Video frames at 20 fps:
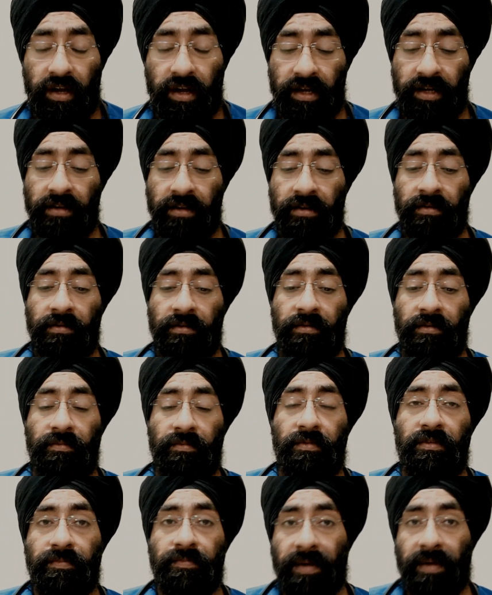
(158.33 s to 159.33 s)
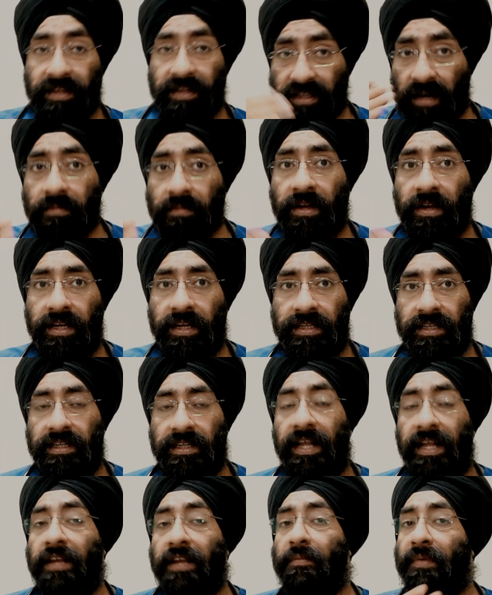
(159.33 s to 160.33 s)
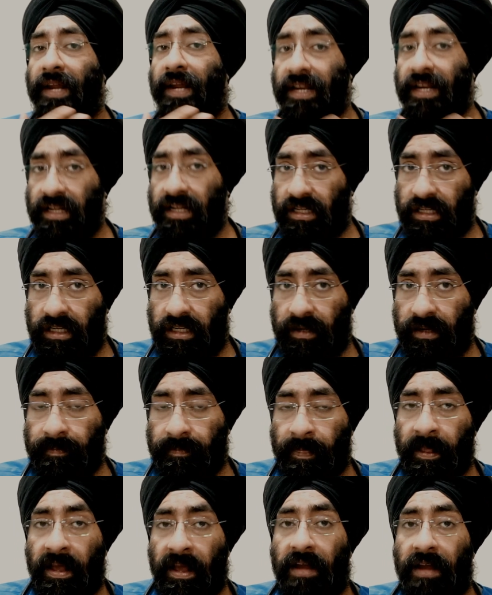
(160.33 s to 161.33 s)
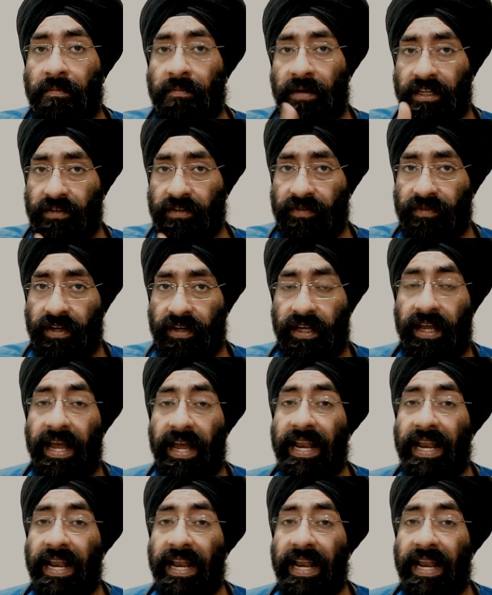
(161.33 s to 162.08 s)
in some cases like pregnancy and breastfeeding.